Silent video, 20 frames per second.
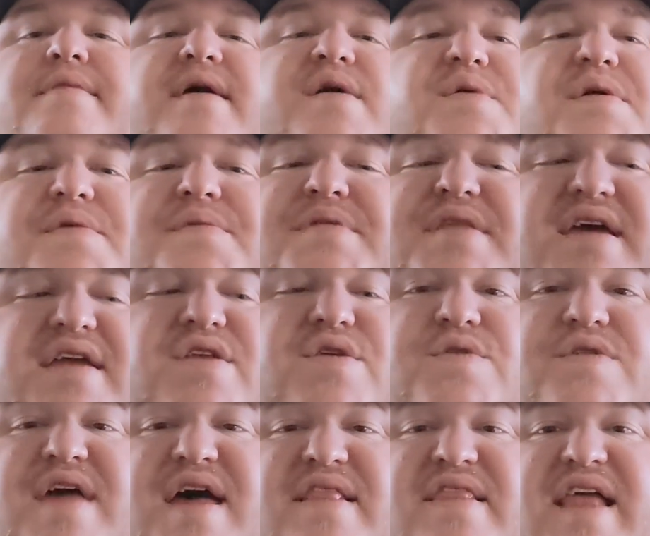that way when they
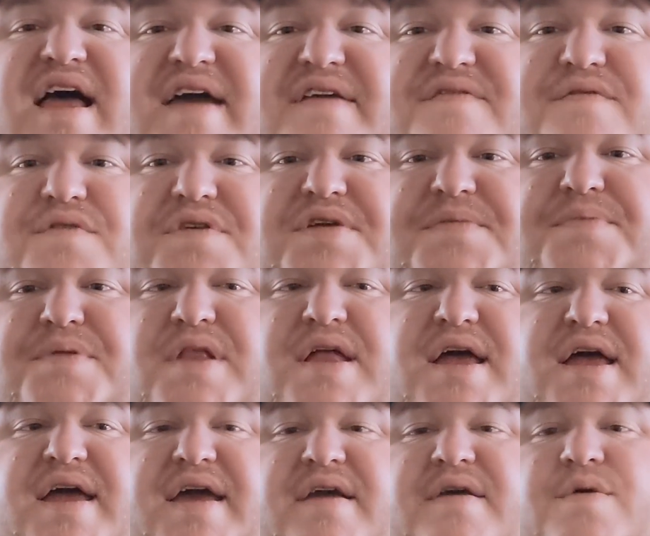do that live
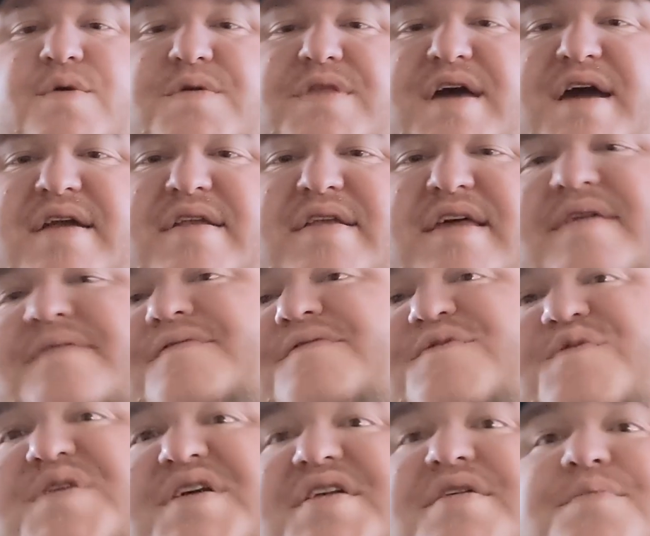replay, or that
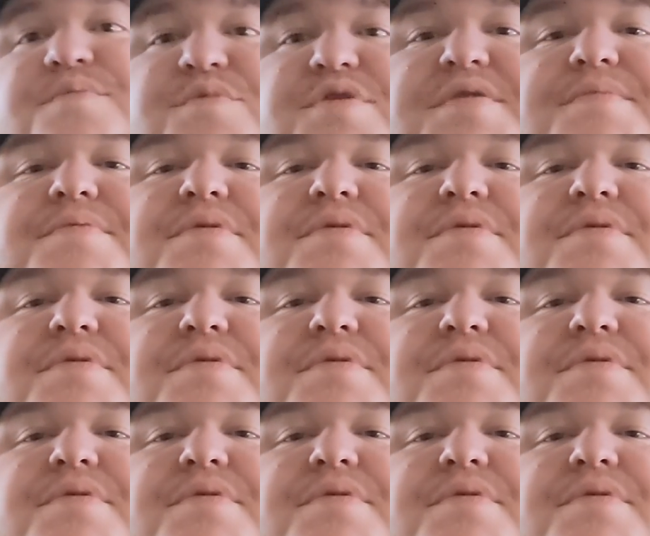freedom